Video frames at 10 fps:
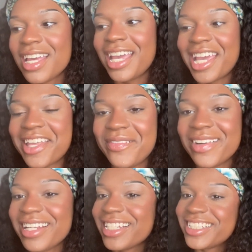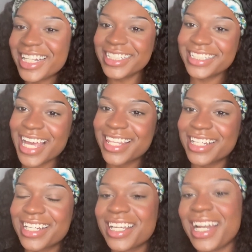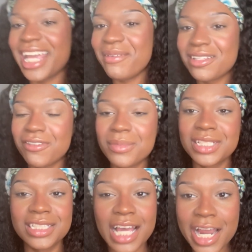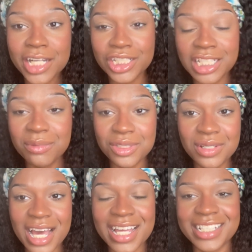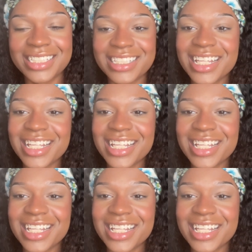And we're gonna get started together, and I can't wait to film this entire journey with you guys.